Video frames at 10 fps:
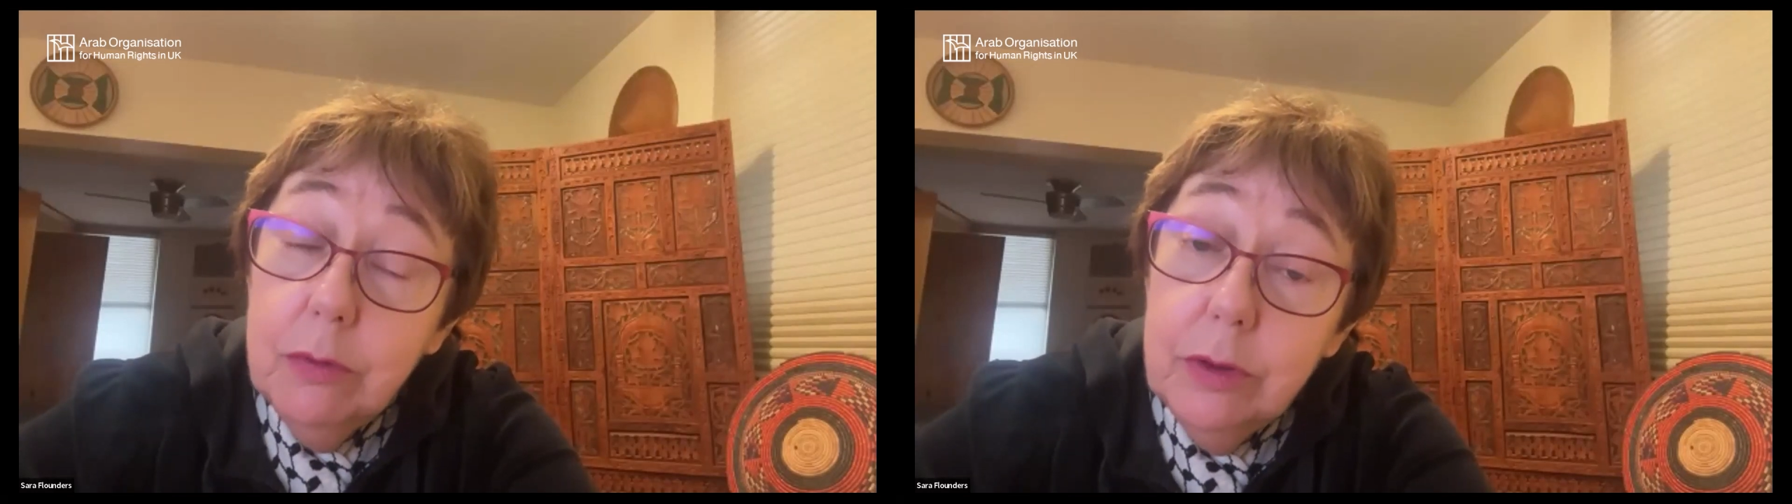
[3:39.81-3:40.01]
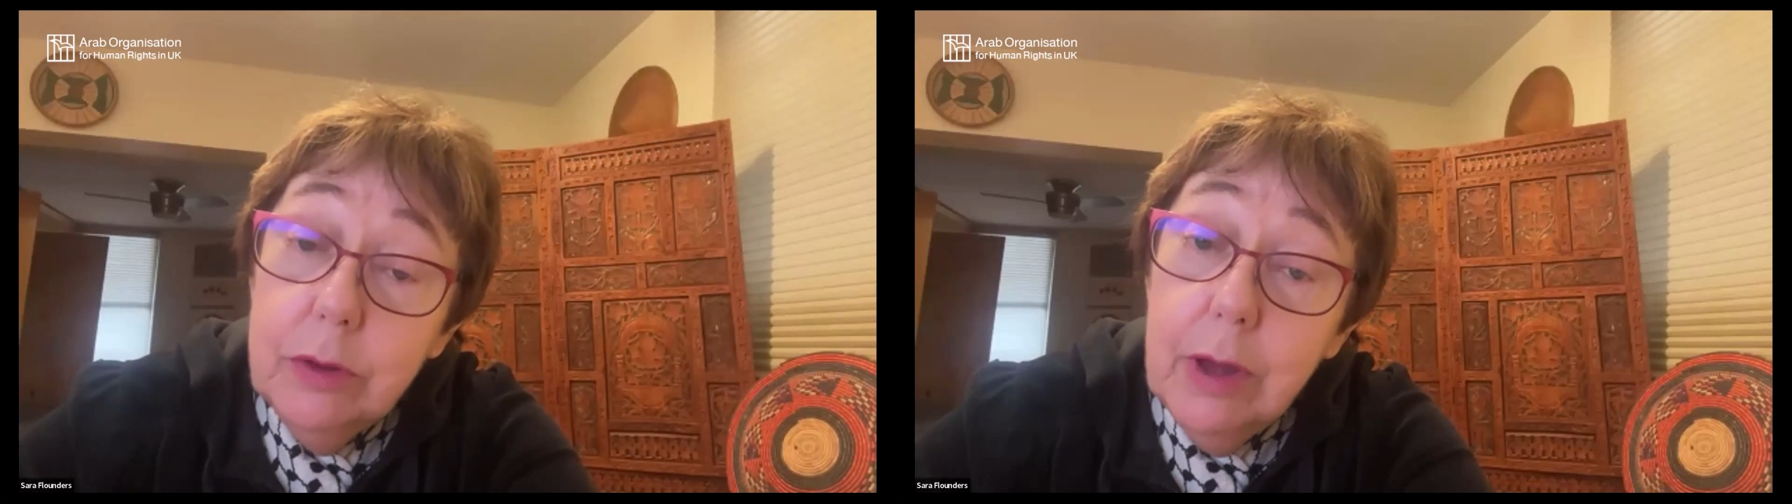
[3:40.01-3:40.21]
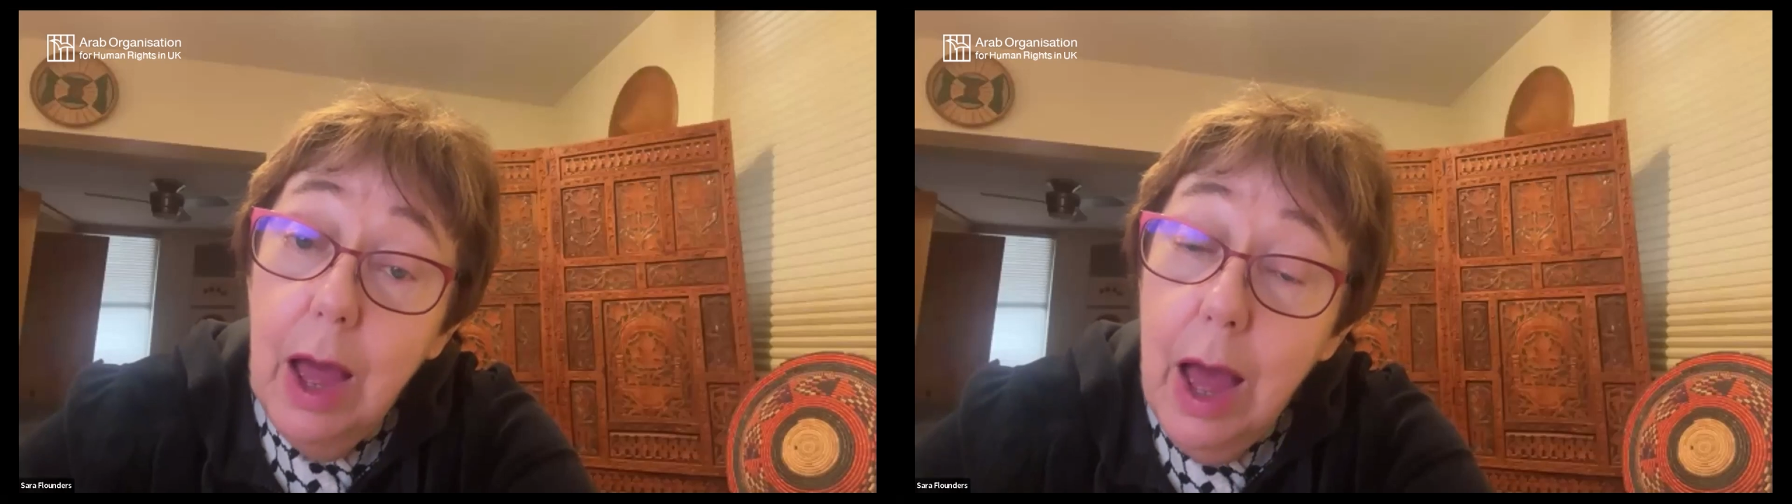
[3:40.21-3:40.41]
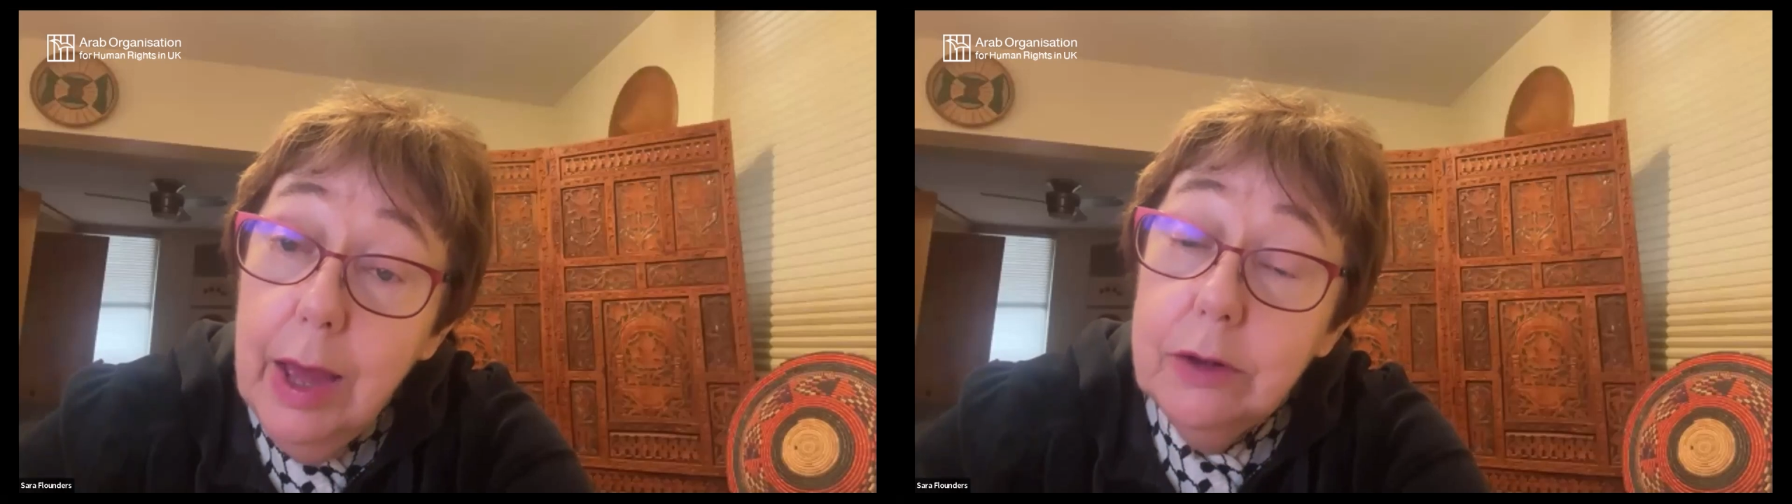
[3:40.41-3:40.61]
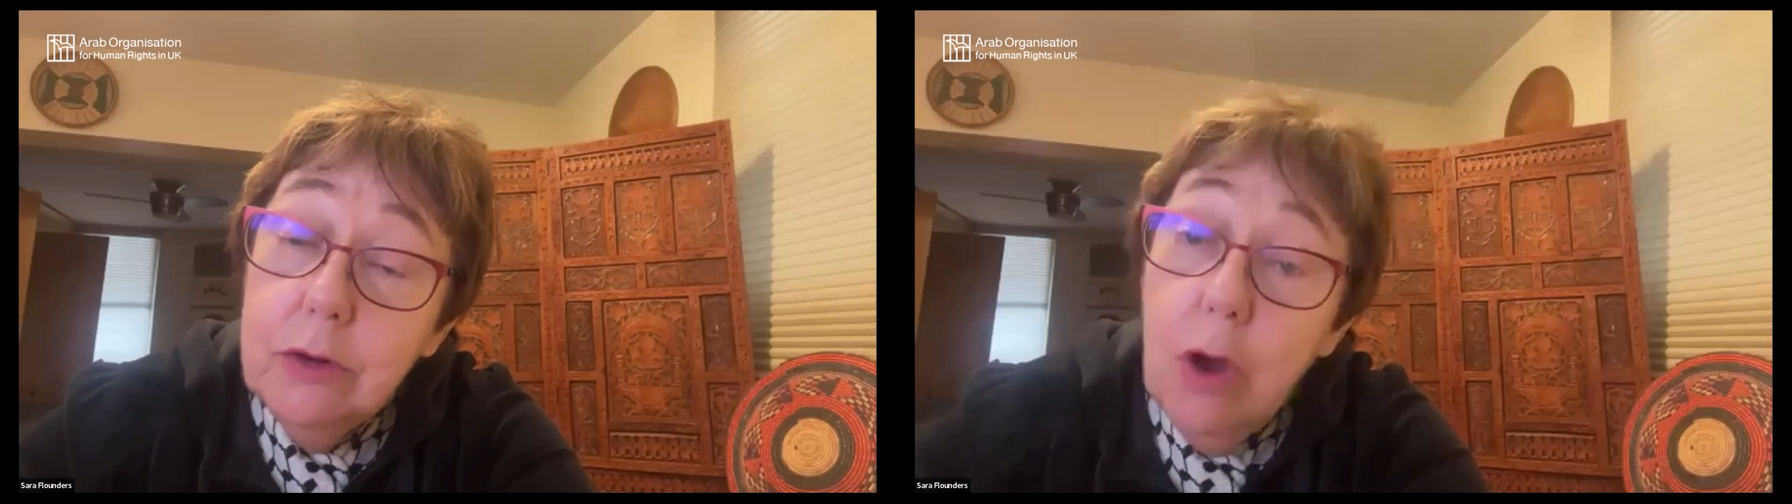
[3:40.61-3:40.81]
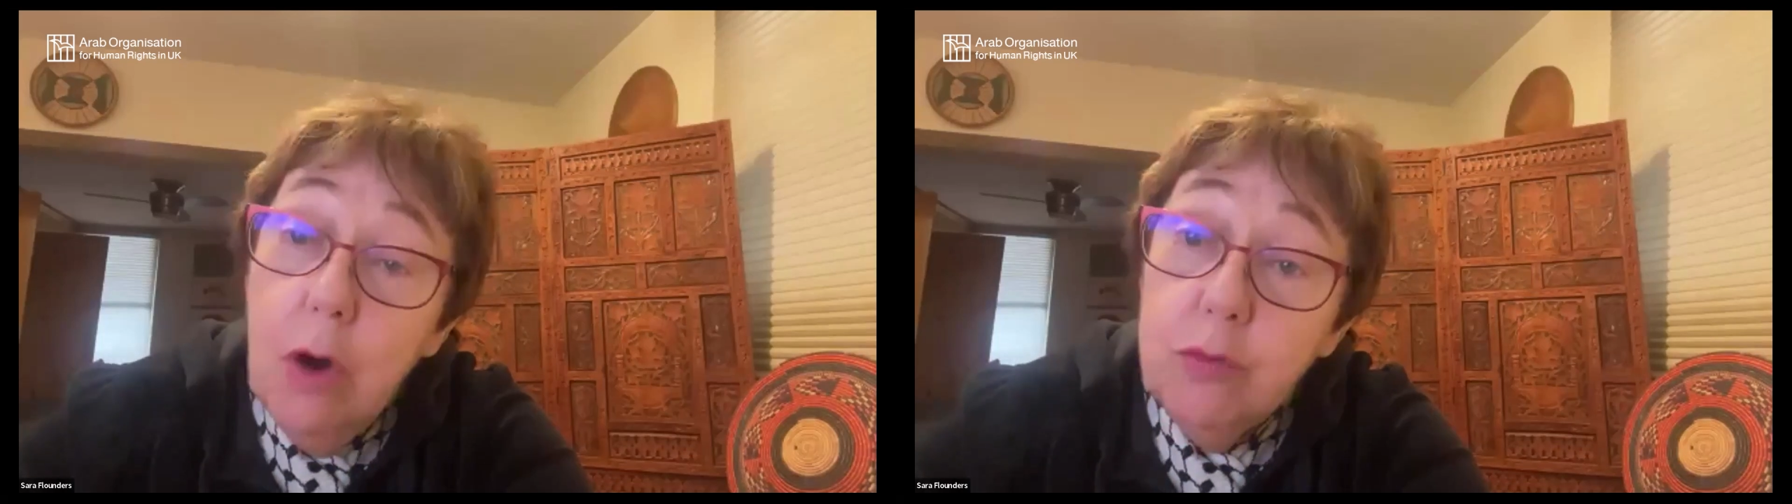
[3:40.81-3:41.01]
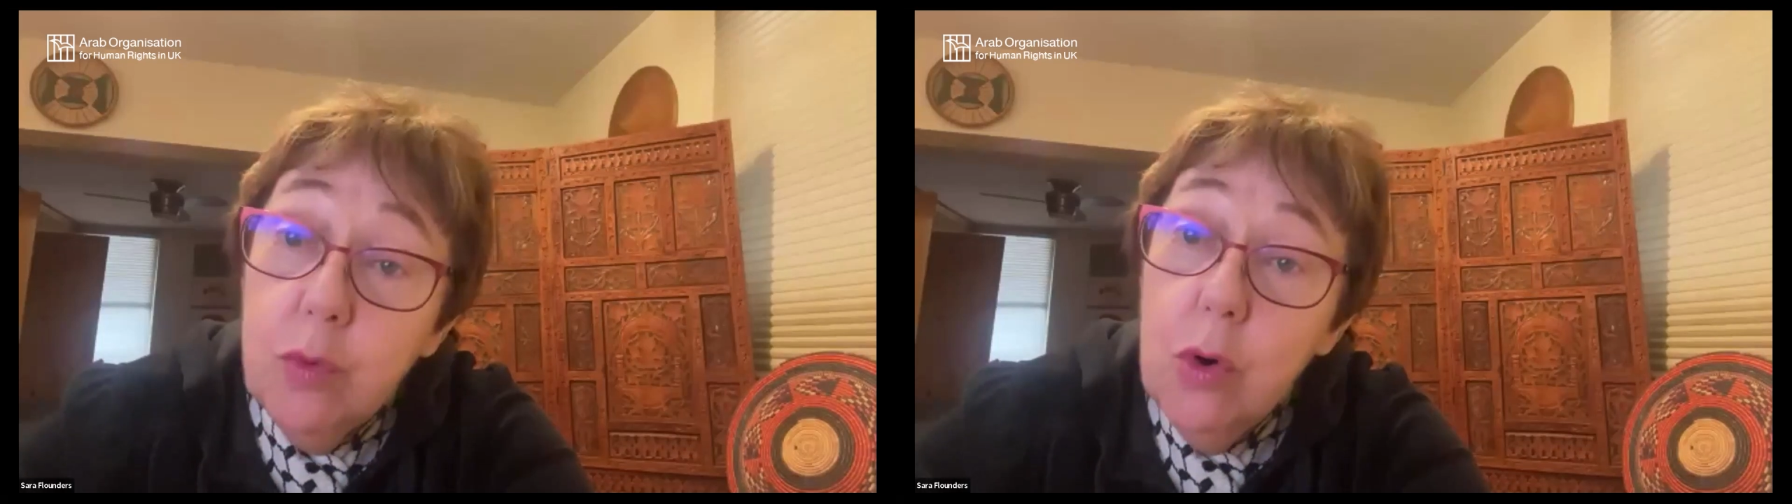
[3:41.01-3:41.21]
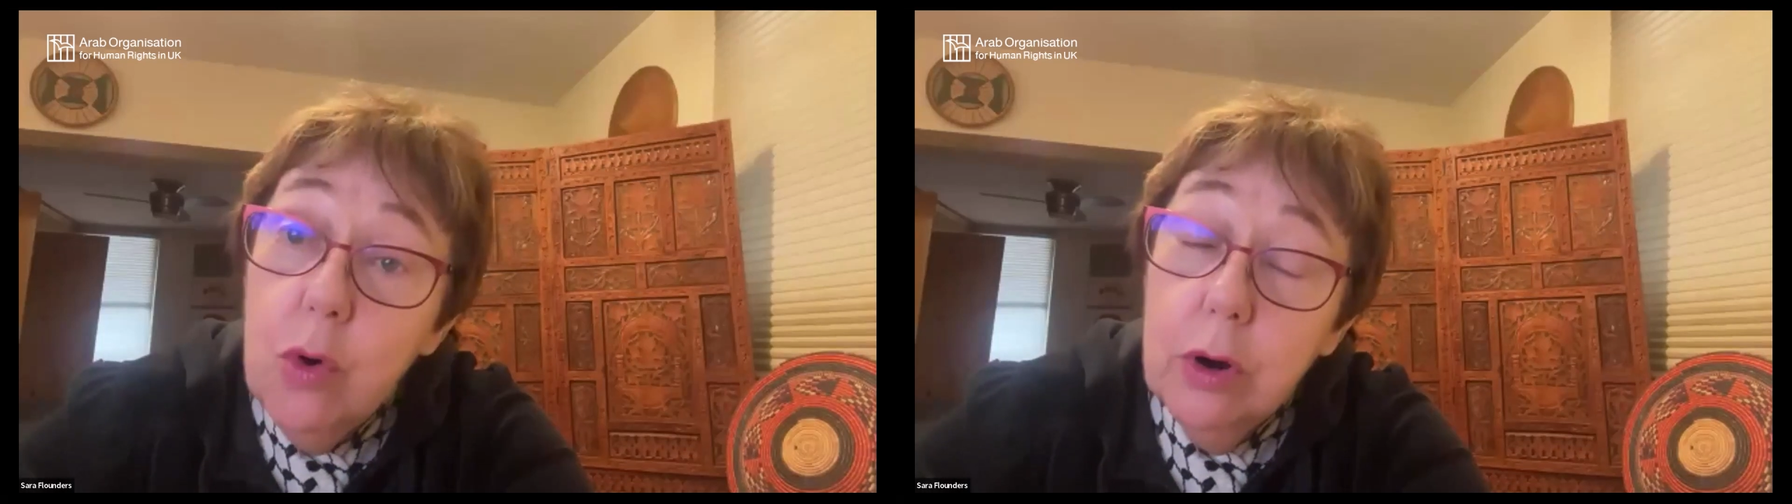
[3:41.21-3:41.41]
The act of
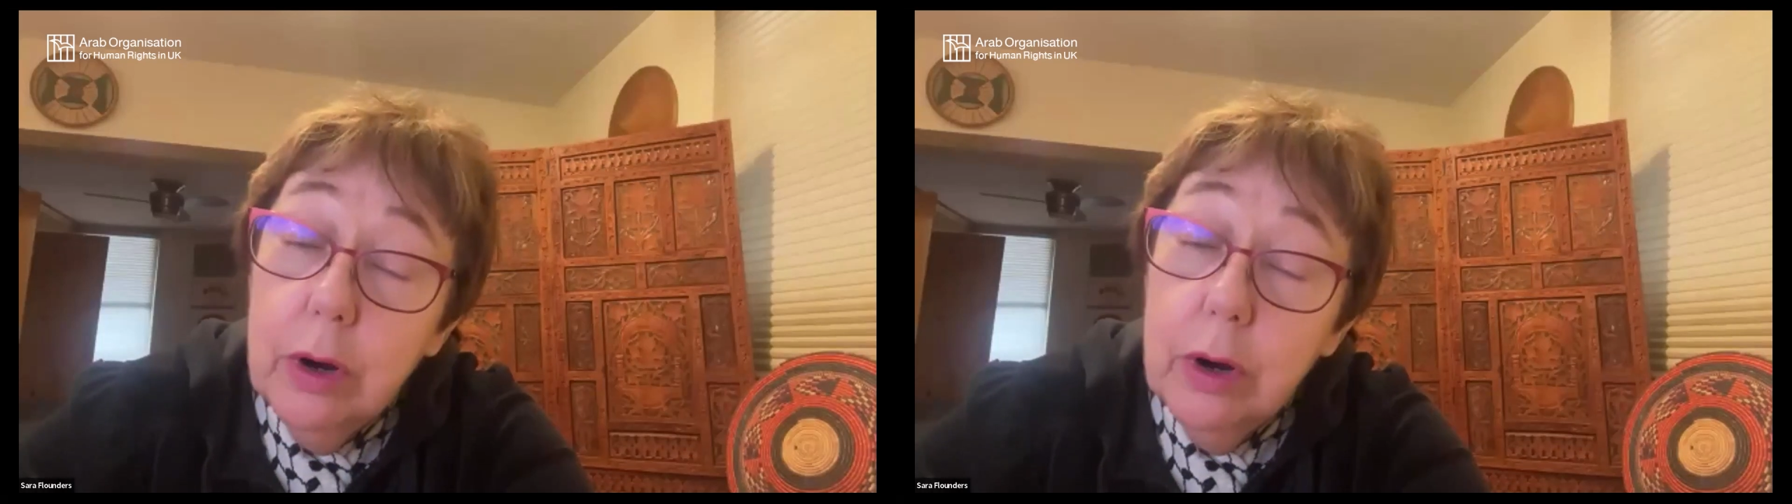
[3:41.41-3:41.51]
war